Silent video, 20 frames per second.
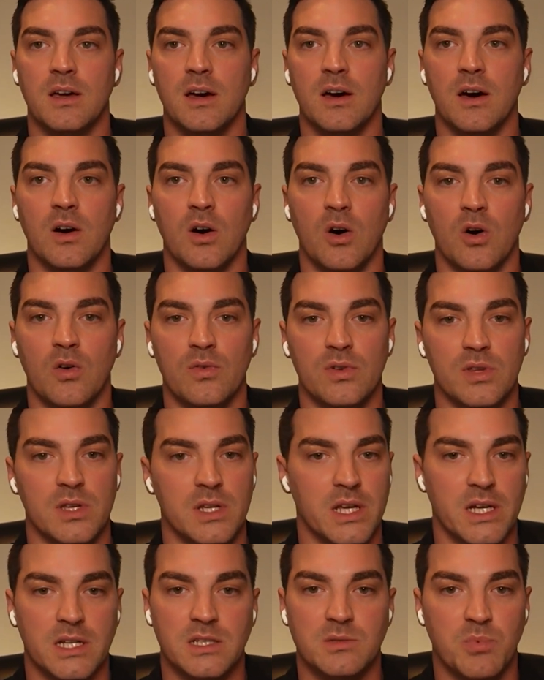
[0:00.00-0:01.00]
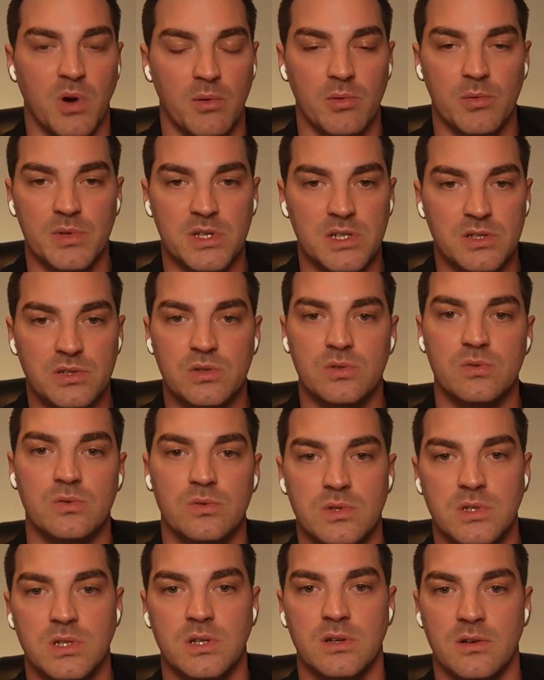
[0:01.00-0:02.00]
over the next probably
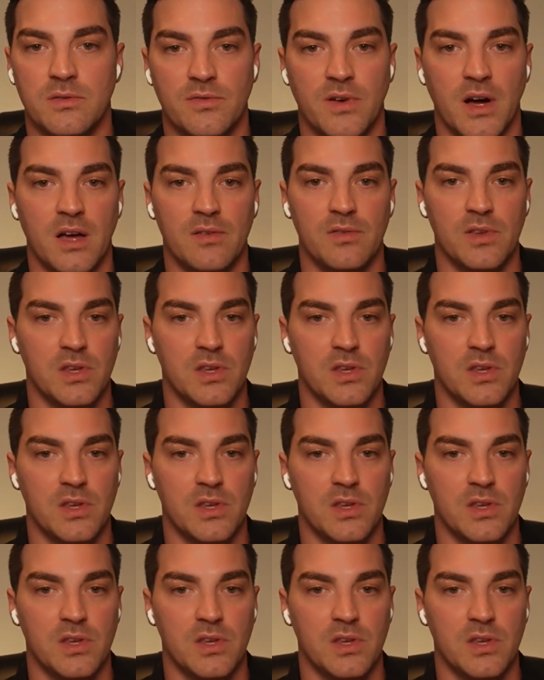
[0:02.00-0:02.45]
2 to 5